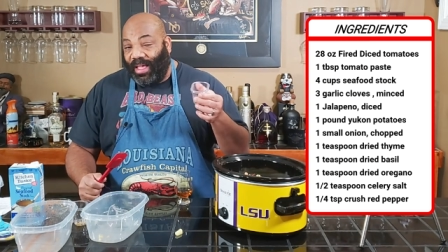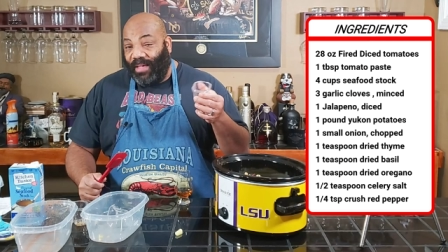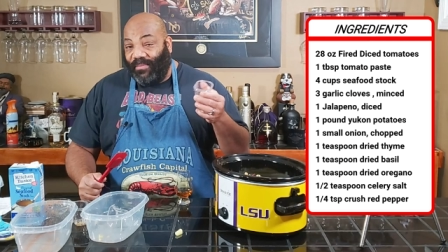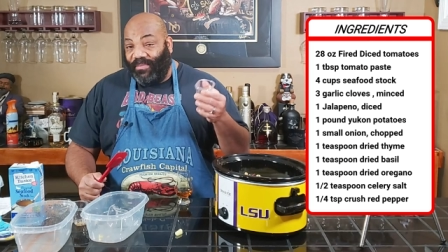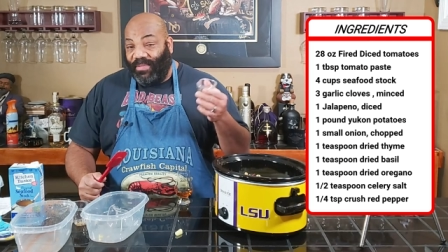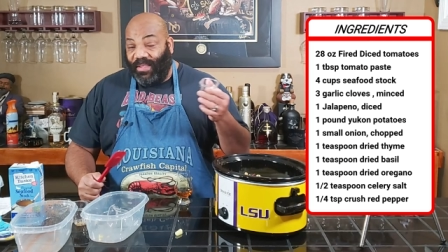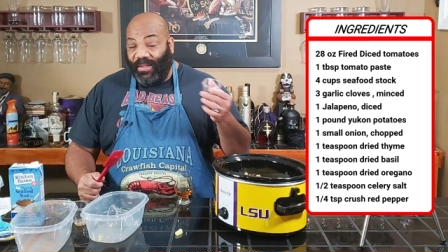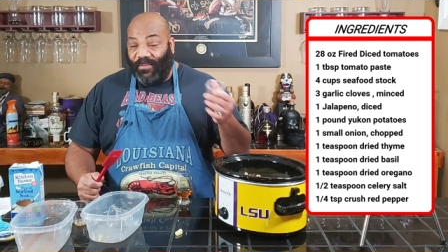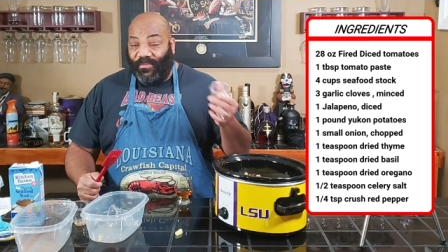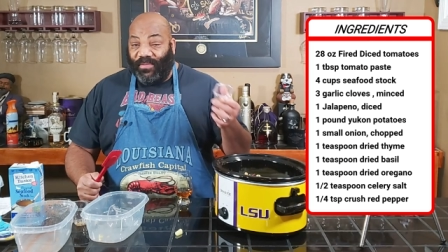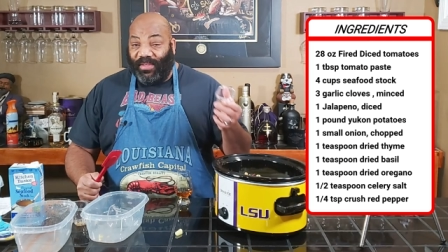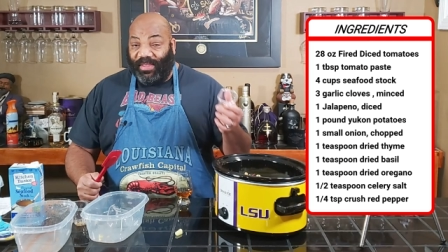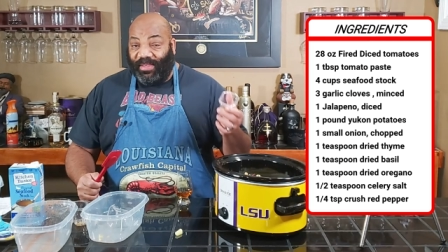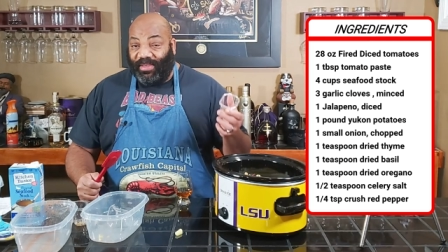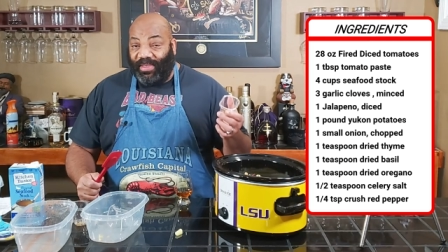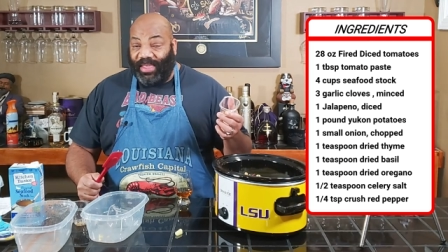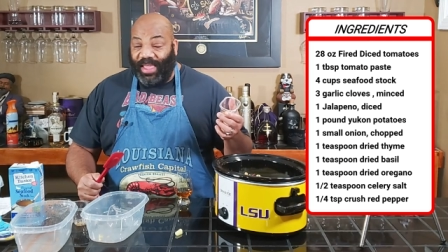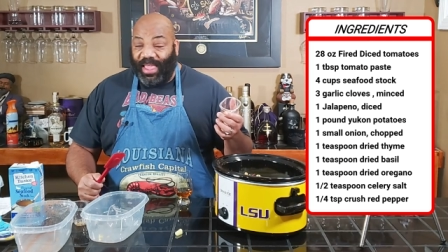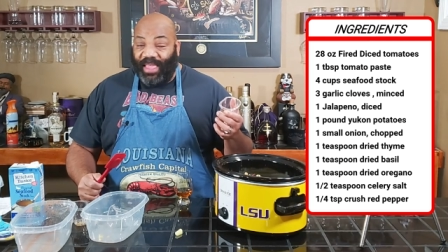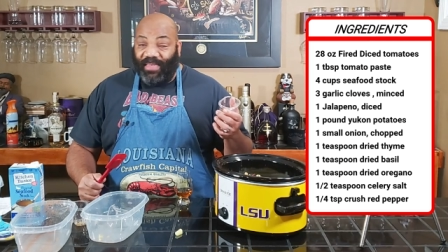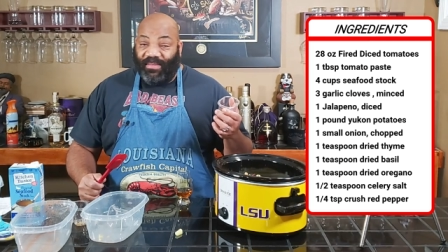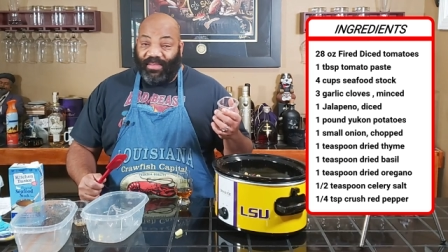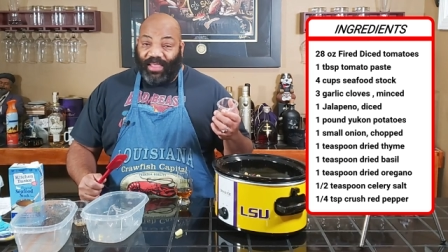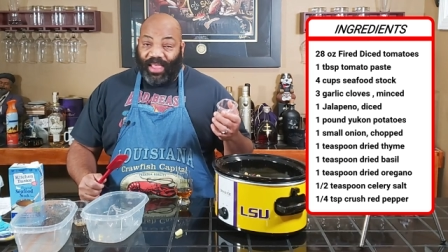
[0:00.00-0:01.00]
of different
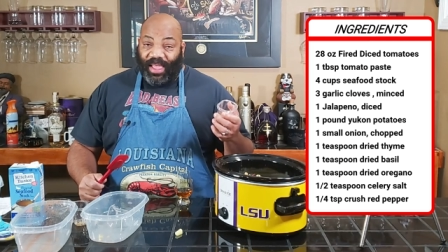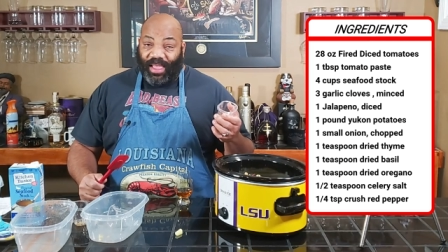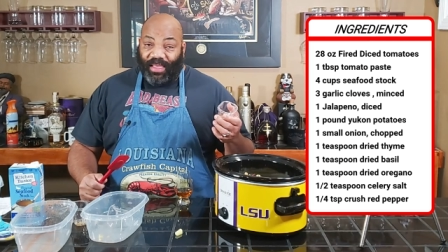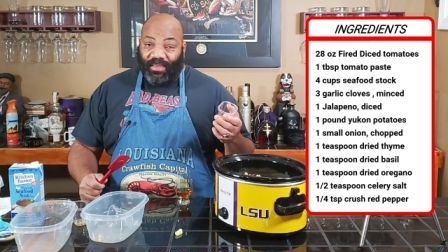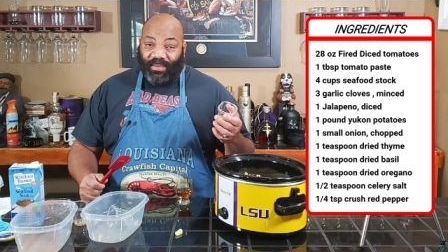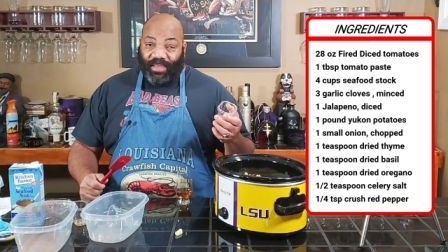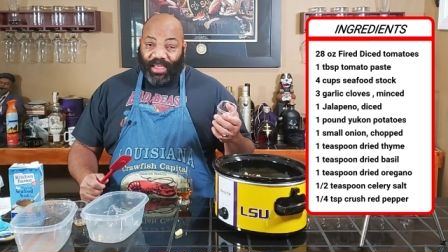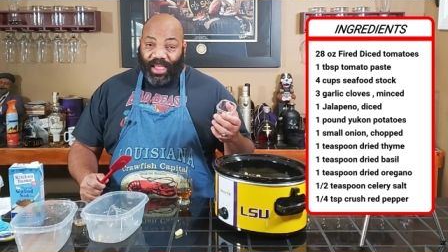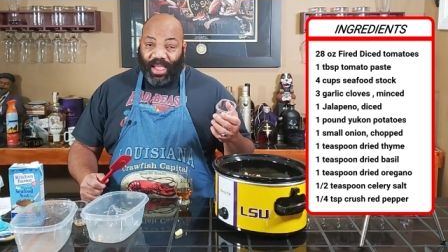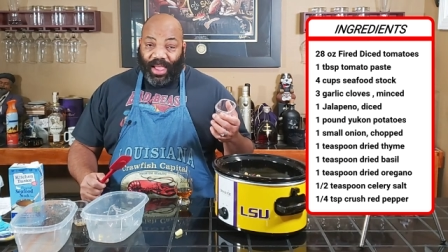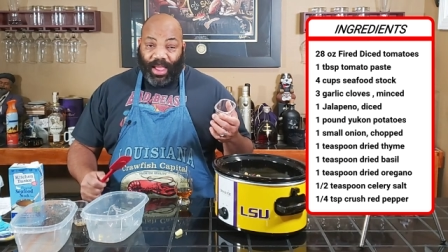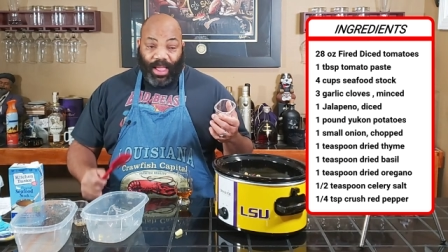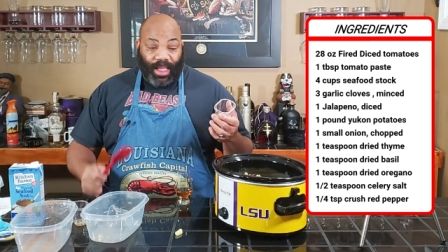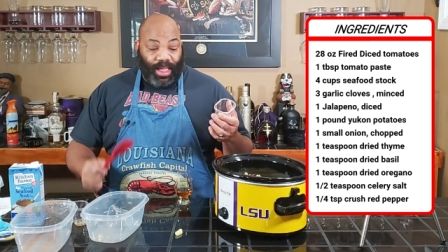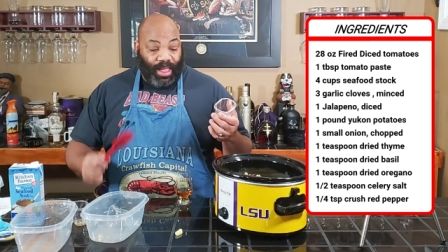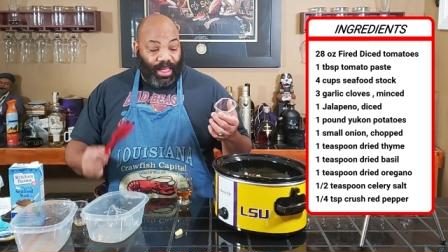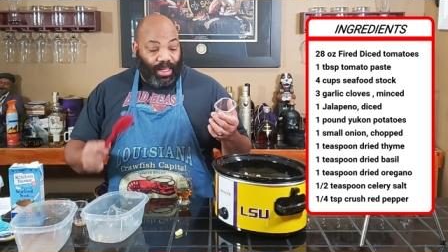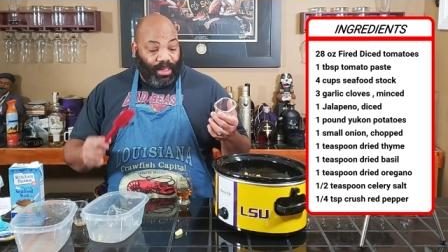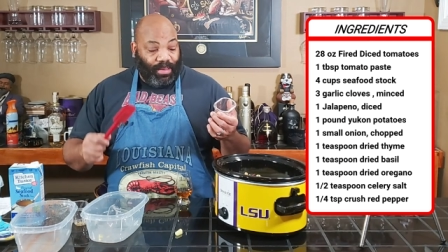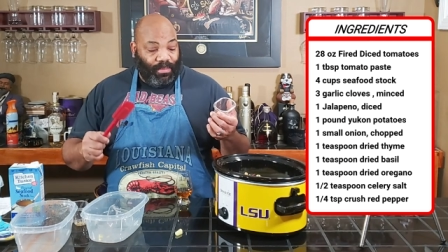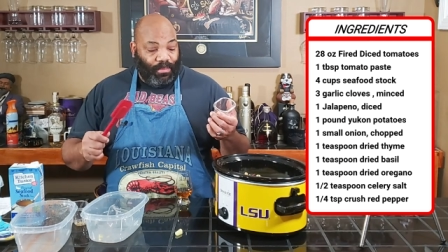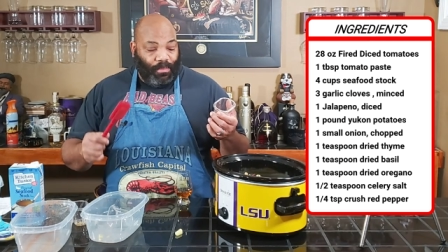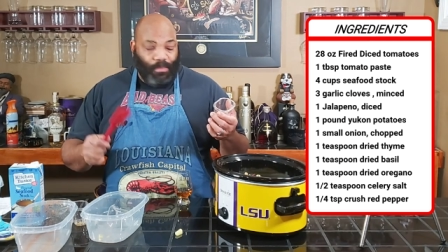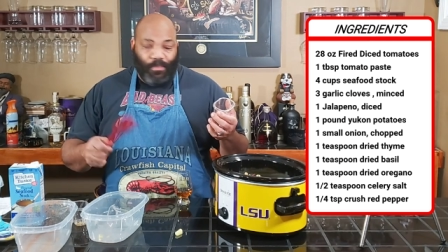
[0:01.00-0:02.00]
seasonings uh,